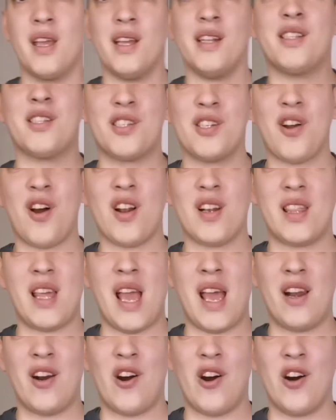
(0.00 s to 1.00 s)
It's not
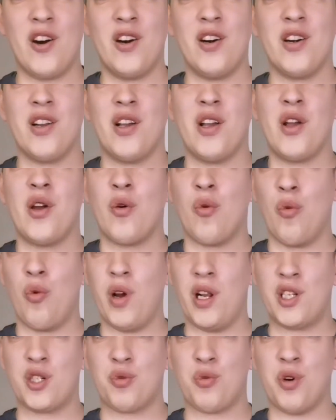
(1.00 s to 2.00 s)
that hard.
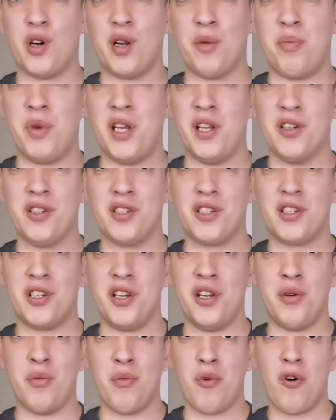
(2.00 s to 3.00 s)
Which one appeals
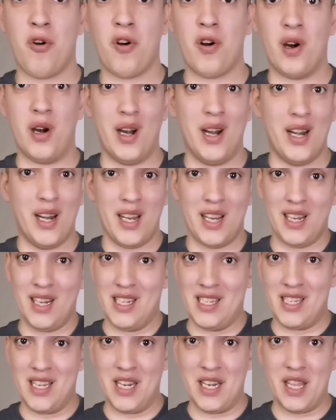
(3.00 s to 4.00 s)
to you more?
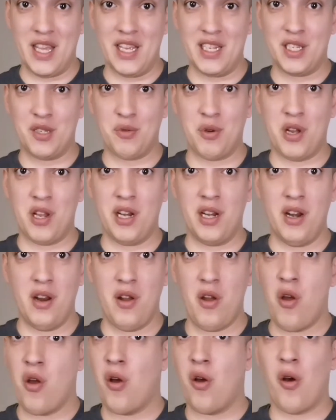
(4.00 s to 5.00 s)
Is it this one
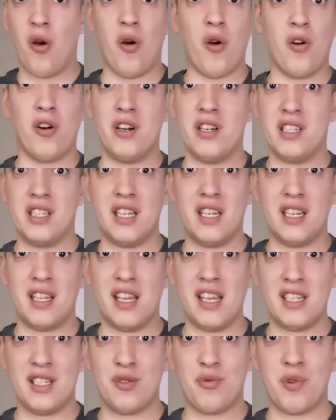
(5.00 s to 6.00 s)
or is
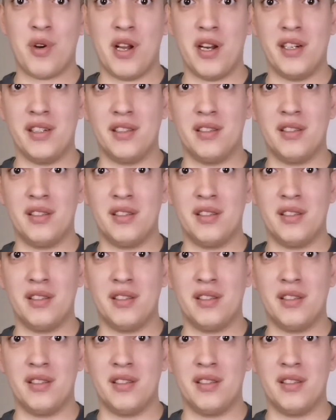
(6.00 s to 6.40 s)
it this one?